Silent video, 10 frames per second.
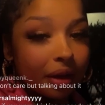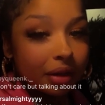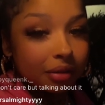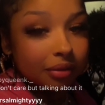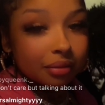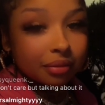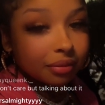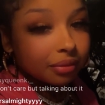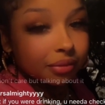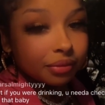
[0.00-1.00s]

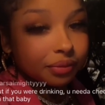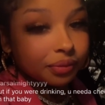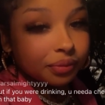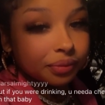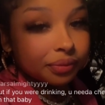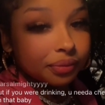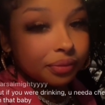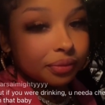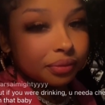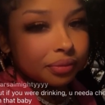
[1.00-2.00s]

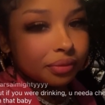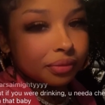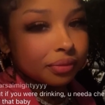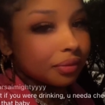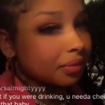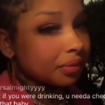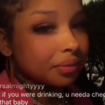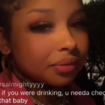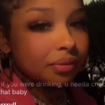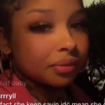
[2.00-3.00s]

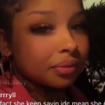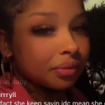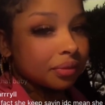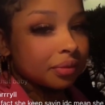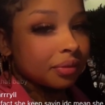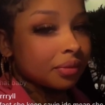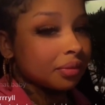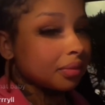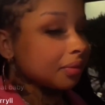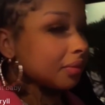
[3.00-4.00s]

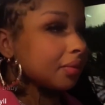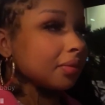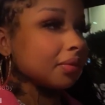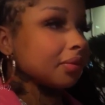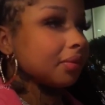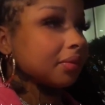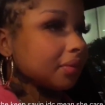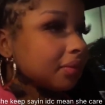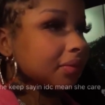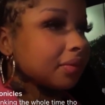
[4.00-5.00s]

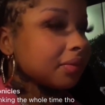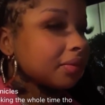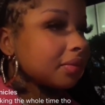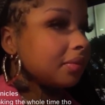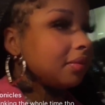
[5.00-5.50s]
(no one is talking)